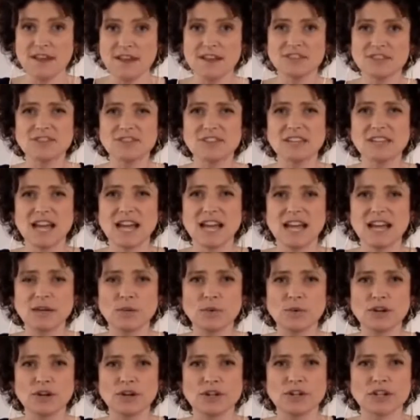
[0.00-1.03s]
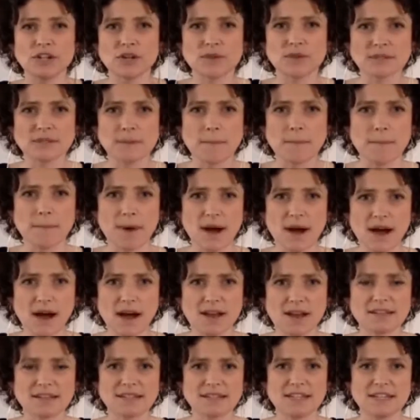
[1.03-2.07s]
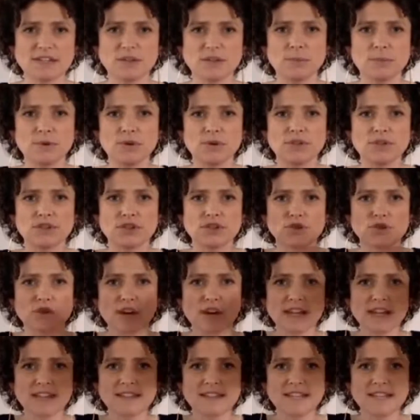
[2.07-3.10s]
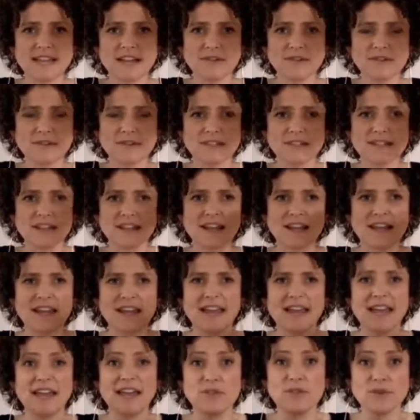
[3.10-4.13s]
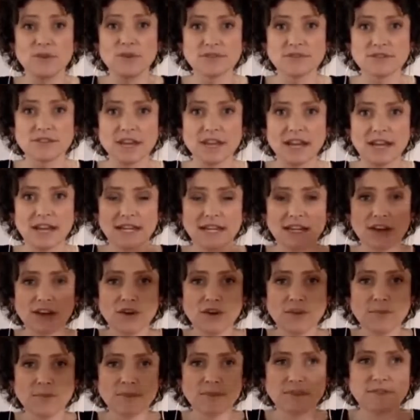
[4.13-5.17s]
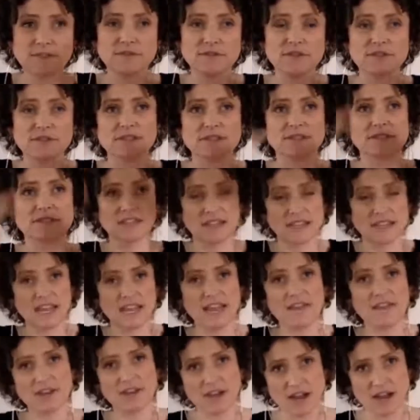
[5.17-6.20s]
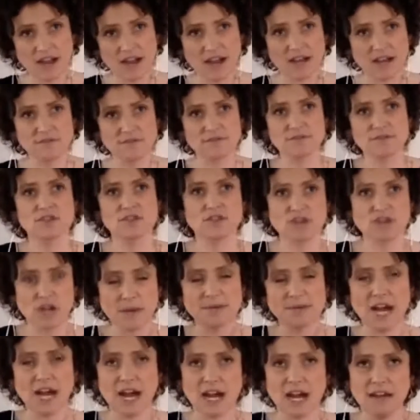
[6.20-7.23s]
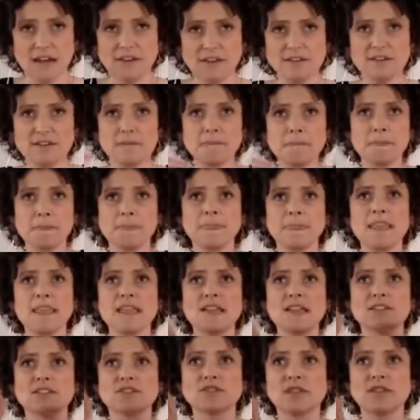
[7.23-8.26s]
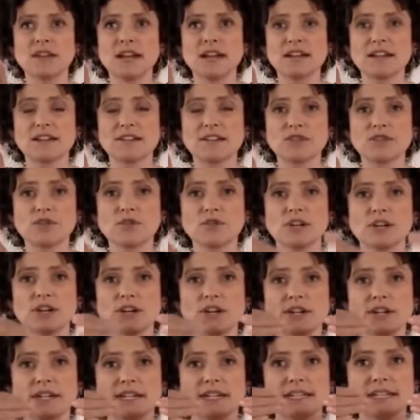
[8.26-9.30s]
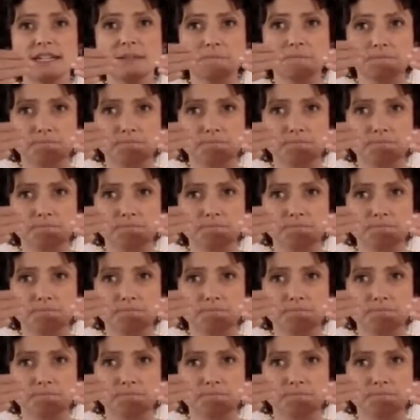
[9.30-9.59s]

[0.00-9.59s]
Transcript: So the kind where, it's a box and you pull the trays out and those are the honeycombs versus like having a hive-shaped hive, so that you could